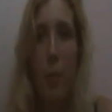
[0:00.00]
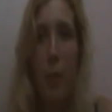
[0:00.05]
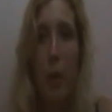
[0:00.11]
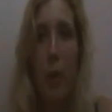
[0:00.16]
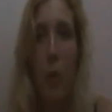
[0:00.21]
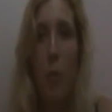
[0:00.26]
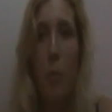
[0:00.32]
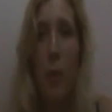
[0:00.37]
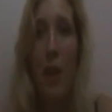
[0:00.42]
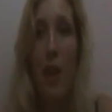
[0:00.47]
we've been
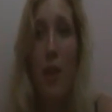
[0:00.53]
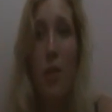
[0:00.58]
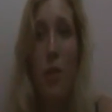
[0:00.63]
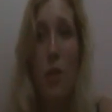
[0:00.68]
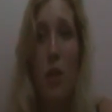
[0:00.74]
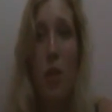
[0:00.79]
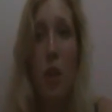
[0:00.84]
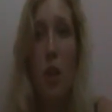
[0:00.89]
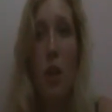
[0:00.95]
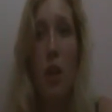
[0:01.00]
on the
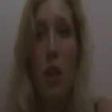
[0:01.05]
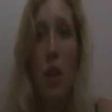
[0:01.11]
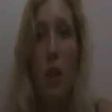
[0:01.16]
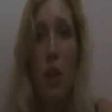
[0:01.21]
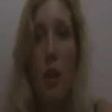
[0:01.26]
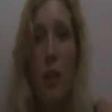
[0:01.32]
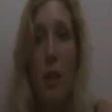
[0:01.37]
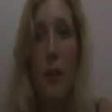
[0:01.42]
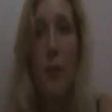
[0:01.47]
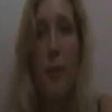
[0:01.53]
beach.
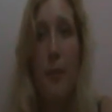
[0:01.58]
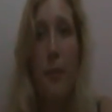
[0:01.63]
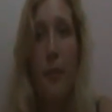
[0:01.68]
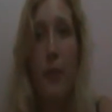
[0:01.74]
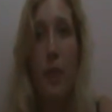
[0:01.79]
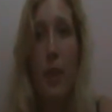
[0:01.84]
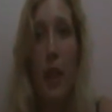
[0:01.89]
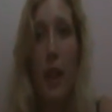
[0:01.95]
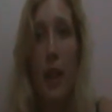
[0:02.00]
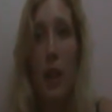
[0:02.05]
Glorious
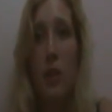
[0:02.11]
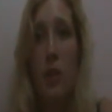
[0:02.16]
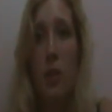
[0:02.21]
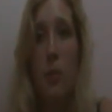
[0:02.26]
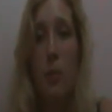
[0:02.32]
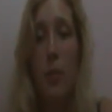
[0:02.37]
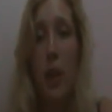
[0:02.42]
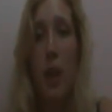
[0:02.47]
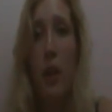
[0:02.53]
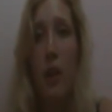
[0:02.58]
sunshine. And it's
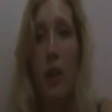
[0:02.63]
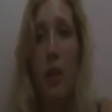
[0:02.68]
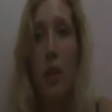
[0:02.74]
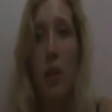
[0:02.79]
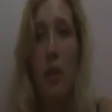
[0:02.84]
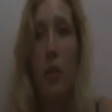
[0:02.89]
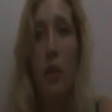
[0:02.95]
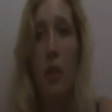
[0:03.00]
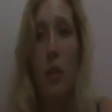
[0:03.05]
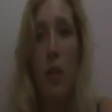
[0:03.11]
just been
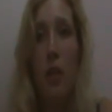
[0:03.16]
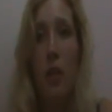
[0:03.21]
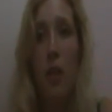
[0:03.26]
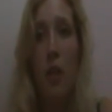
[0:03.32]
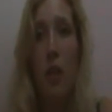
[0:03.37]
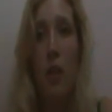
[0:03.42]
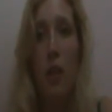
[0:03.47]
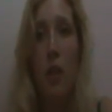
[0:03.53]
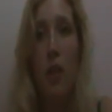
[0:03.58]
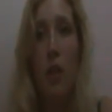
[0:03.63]

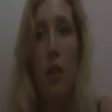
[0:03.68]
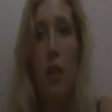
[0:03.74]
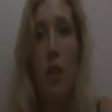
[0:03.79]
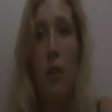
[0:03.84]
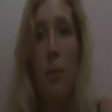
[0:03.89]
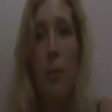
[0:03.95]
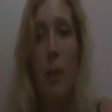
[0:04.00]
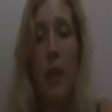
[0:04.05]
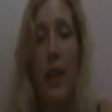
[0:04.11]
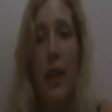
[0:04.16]

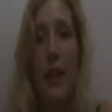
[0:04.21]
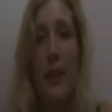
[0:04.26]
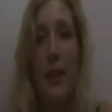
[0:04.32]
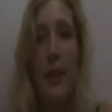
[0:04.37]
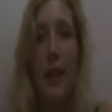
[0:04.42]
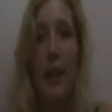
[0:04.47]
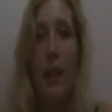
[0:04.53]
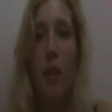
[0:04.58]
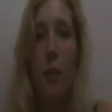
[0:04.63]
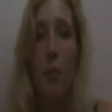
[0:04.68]

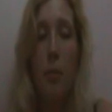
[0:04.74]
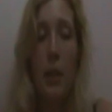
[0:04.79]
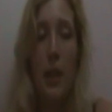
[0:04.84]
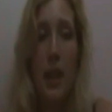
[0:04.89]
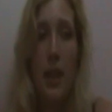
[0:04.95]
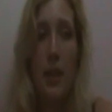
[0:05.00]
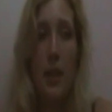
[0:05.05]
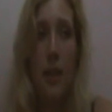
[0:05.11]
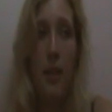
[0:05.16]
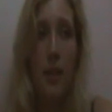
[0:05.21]
blazing,
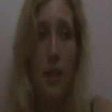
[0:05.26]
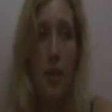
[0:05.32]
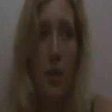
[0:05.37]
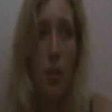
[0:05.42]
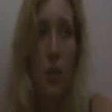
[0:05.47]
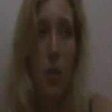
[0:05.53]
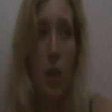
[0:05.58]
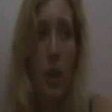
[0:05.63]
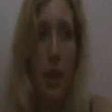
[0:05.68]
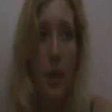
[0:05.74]
blazing
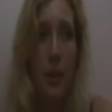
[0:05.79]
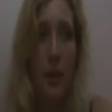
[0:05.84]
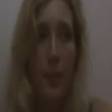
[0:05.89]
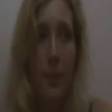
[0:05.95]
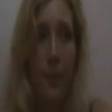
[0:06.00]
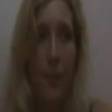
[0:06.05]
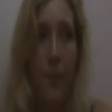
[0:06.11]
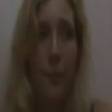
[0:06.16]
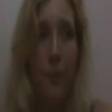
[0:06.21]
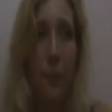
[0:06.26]
sunshine
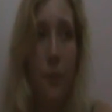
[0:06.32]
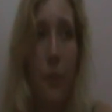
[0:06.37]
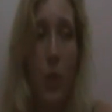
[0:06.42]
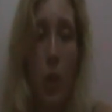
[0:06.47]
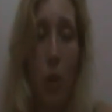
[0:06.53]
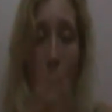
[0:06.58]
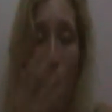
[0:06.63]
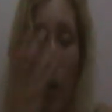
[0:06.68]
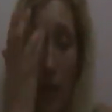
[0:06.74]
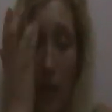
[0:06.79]

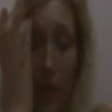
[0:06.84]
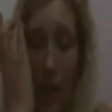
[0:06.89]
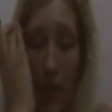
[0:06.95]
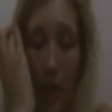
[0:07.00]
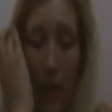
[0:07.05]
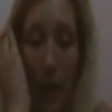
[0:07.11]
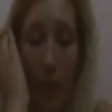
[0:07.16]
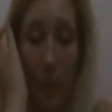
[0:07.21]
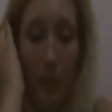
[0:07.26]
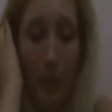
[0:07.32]
all the
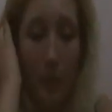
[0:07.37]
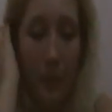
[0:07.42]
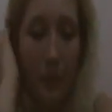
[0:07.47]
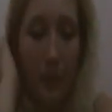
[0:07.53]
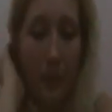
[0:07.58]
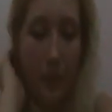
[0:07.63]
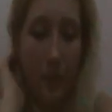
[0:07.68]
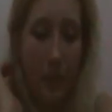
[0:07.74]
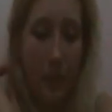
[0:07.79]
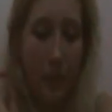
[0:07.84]

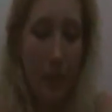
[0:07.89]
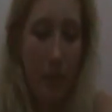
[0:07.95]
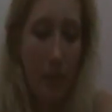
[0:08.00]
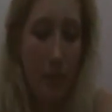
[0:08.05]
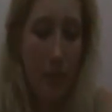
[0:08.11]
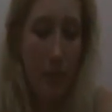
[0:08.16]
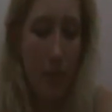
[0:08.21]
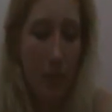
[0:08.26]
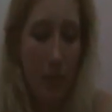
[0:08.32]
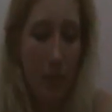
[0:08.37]
time.
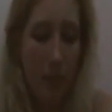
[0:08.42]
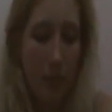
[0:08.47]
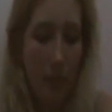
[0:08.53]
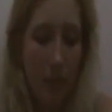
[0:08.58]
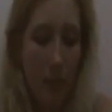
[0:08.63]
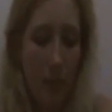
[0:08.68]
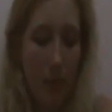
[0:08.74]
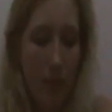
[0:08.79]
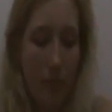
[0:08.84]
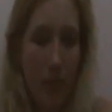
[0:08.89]
Okay.
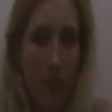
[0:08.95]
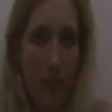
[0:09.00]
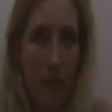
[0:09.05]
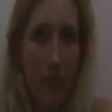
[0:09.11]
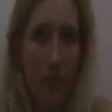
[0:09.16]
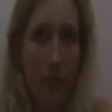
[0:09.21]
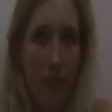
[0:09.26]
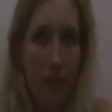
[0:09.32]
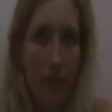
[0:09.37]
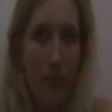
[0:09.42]

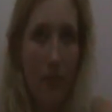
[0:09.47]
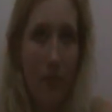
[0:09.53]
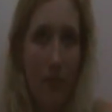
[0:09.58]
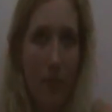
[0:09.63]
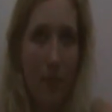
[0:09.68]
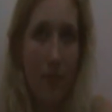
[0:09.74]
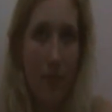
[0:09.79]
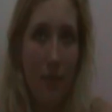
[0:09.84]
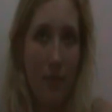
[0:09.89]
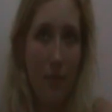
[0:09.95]
Is that
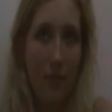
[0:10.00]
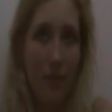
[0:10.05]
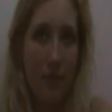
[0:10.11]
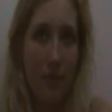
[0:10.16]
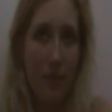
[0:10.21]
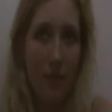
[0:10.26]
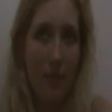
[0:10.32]
everything?